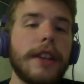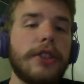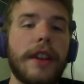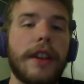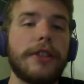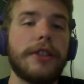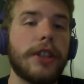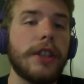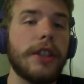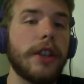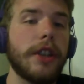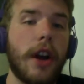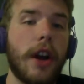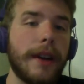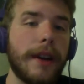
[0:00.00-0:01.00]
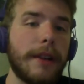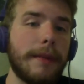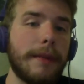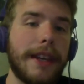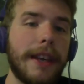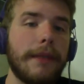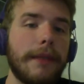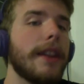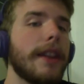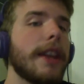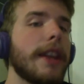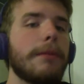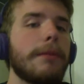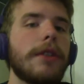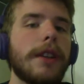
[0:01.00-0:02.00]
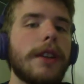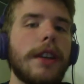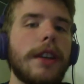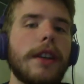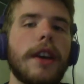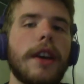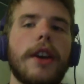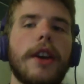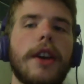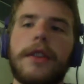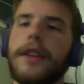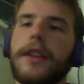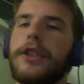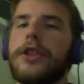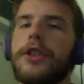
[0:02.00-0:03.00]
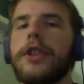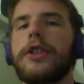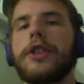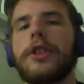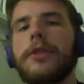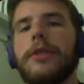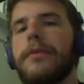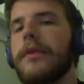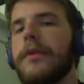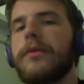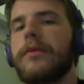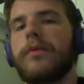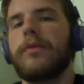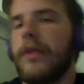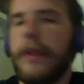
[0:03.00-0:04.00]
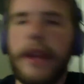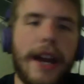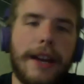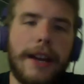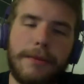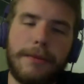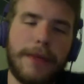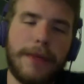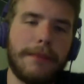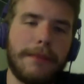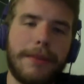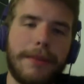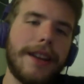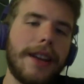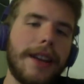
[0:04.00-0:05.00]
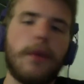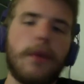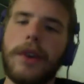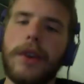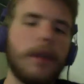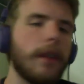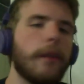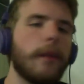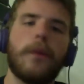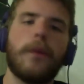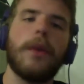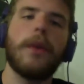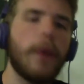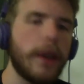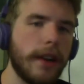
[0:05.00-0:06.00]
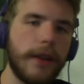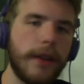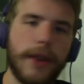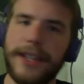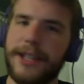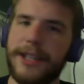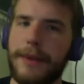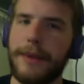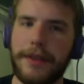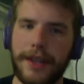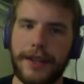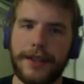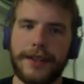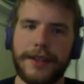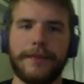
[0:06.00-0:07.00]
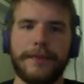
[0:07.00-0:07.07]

that she should already be given the immunity? Do you think she should not even be competing? What are your thoughts about this?